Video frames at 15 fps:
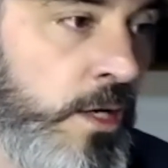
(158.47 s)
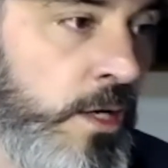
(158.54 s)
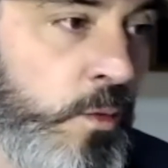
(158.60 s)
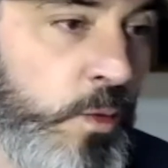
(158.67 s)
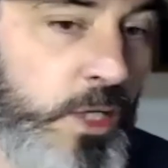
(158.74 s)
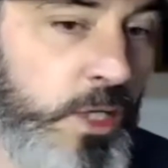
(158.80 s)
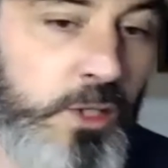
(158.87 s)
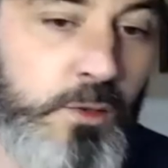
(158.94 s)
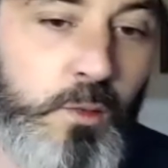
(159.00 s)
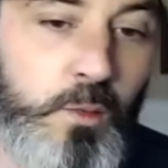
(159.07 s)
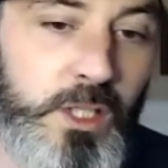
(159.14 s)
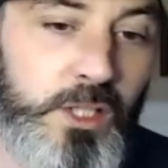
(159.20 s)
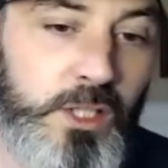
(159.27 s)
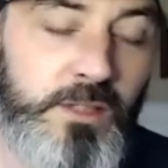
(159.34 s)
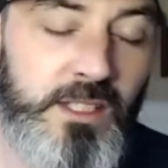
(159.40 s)
What do
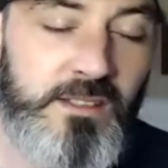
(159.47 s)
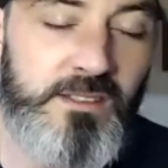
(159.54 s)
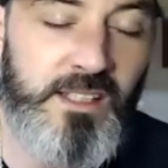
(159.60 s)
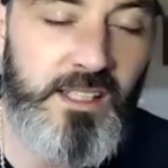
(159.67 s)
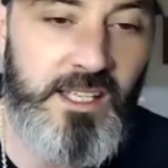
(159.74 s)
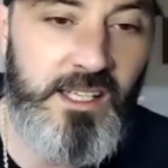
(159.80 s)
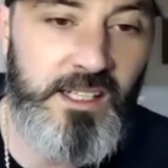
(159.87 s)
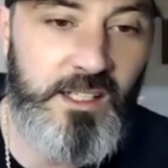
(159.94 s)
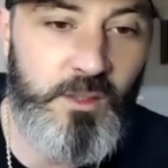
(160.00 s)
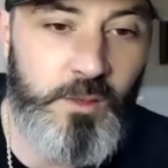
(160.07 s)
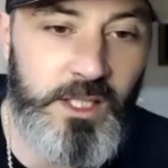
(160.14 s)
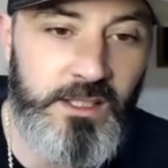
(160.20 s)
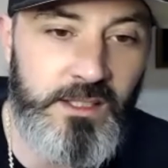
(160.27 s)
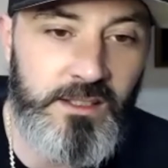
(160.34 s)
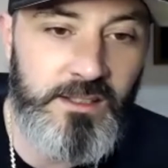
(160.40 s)
you think is the key to
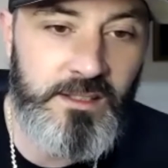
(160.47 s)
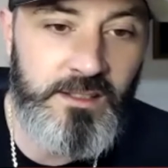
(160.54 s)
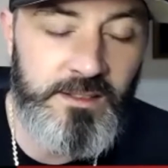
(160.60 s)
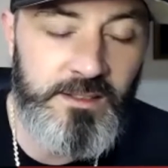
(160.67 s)
win this?